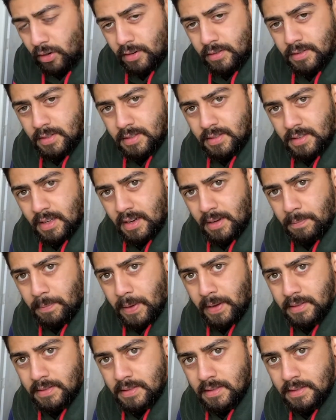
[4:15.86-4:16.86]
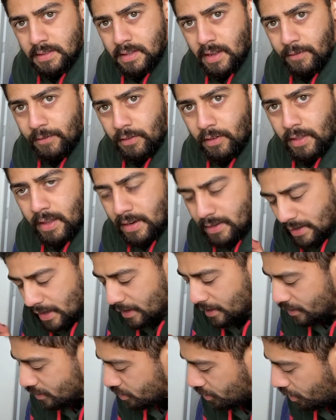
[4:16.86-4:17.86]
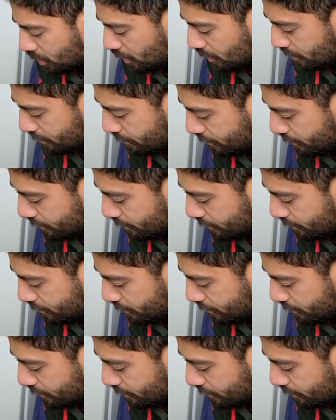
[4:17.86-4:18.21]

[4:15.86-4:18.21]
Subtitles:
used to skinning pigs and stuff like that. Take your time,